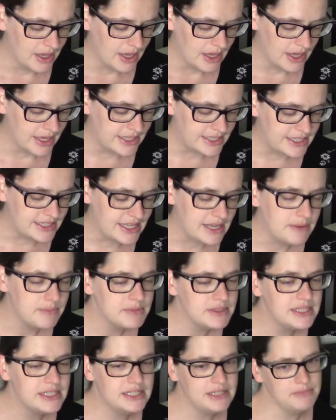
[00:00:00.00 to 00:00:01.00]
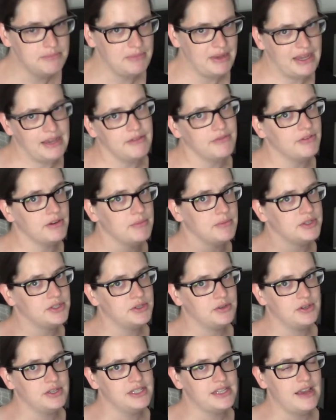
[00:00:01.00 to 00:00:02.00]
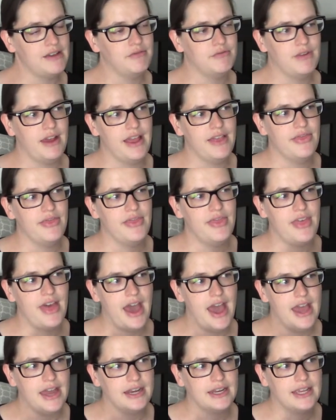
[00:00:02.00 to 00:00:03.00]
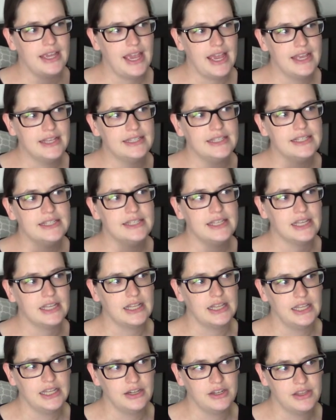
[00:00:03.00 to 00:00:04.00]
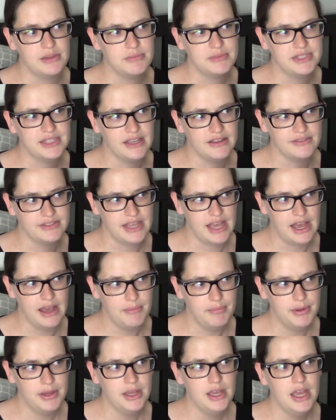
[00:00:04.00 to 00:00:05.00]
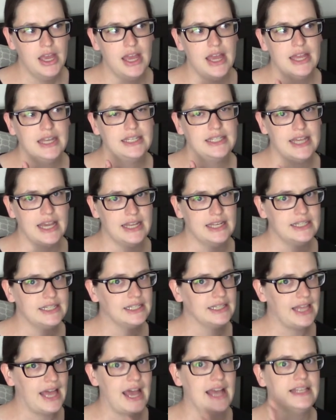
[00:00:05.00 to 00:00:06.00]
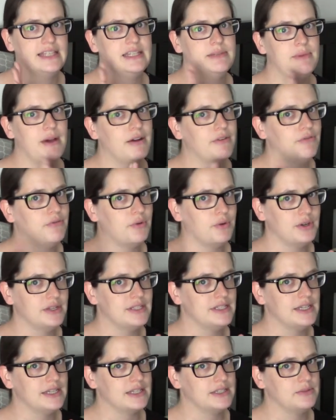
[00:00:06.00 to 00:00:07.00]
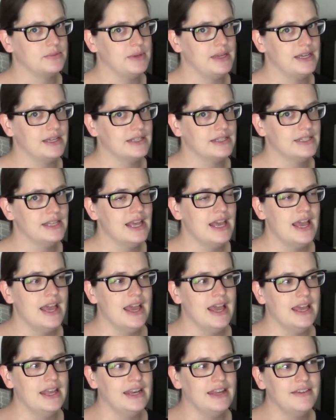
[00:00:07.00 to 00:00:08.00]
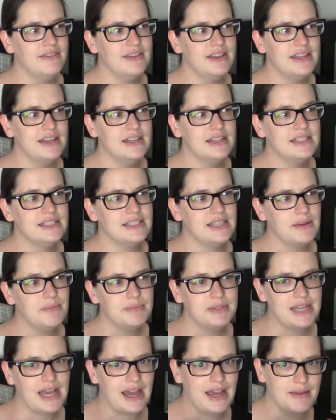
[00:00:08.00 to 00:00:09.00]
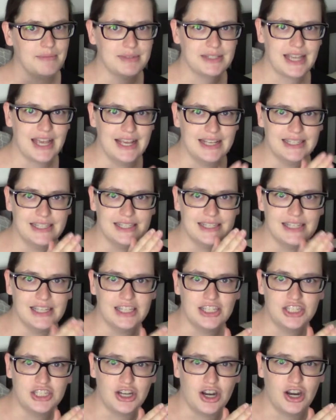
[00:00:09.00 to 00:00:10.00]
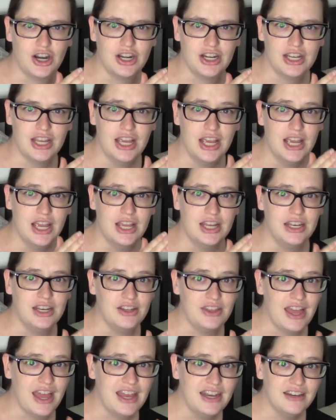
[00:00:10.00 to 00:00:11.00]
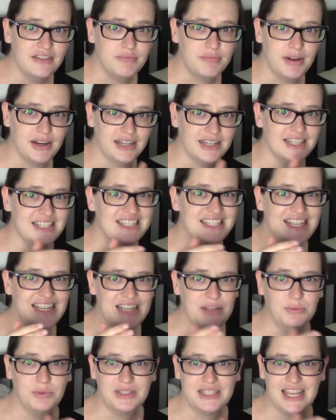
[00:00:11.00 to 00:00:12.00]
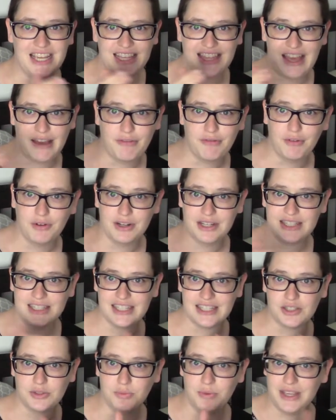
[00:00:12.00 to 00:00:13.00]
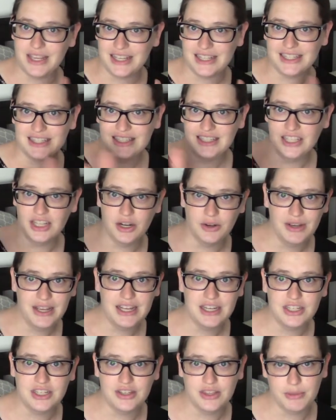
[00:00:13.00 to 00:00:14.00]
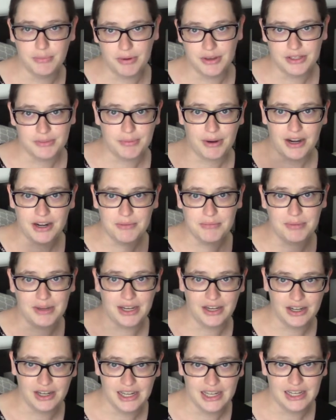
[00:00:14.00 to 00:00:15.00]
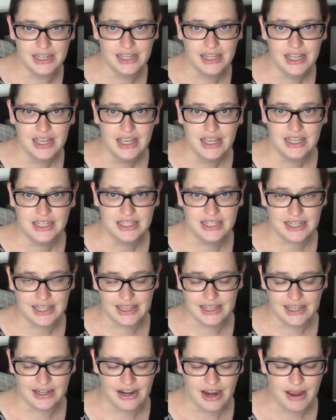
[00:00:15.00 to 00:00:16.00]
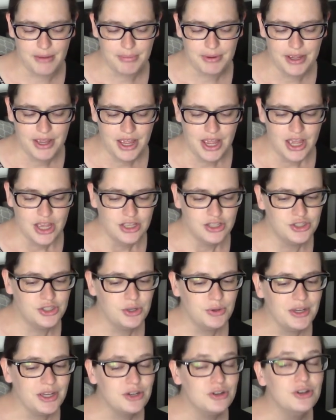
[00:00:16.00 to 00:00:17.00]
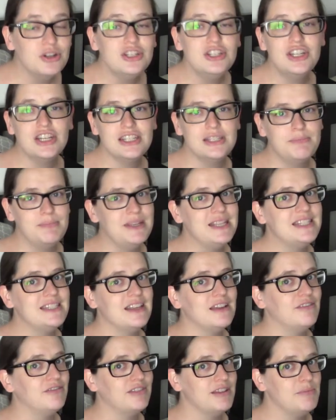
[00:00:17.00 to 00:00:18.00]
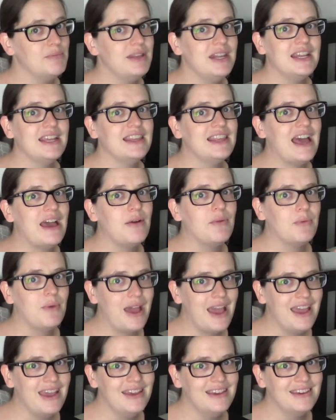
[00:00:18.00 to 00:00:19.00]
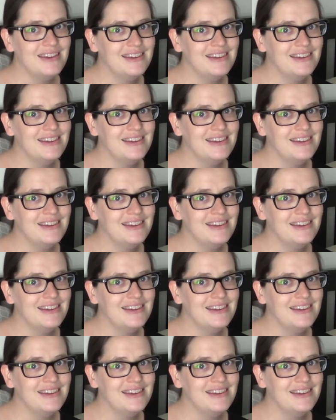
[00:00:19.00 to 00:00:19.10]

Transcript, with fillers: it seems to me from the stories I've read that cases that clear themselves up tend to last about four to six weeks. And even sometimes cases that start near the end of pregnancy will take that four to six weeks, you know, into the postpartum period to clear up. So it could just be self limiting that way.